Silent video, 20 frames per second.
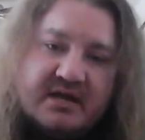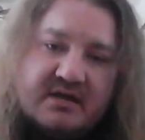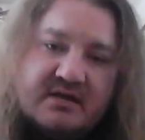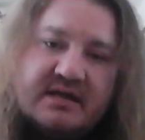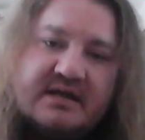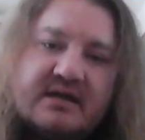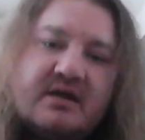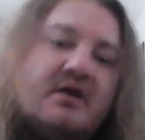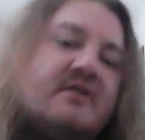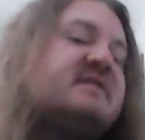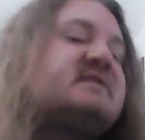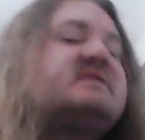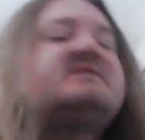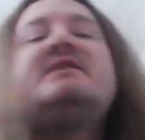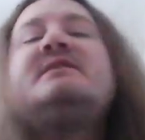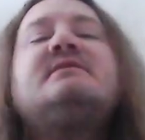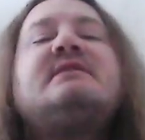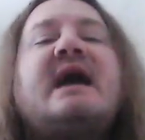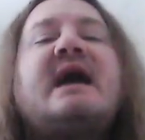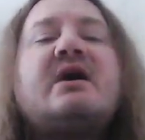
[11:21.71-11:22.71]
and then all of a
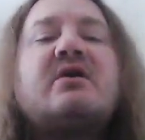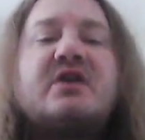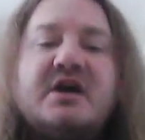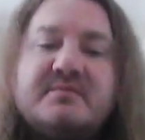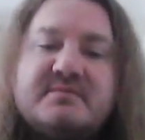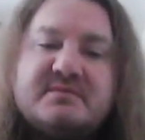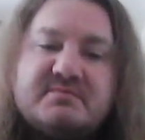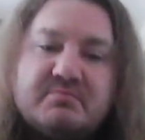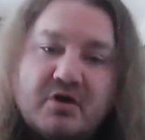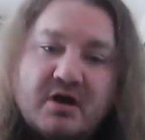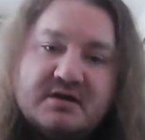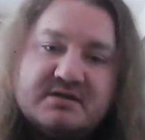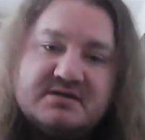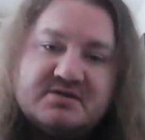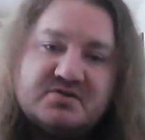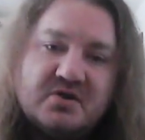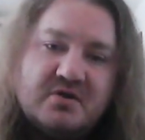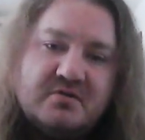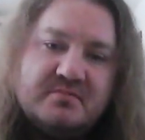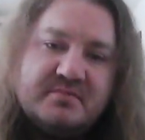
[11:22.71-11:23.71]
sudden out comes Braun
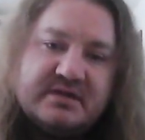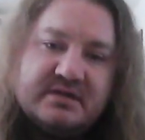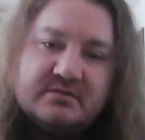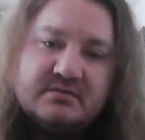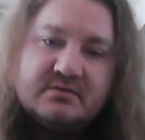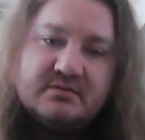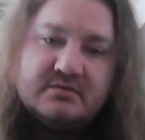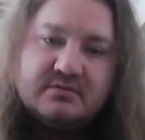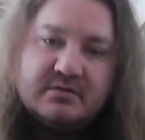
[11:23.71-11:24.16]
Strowman.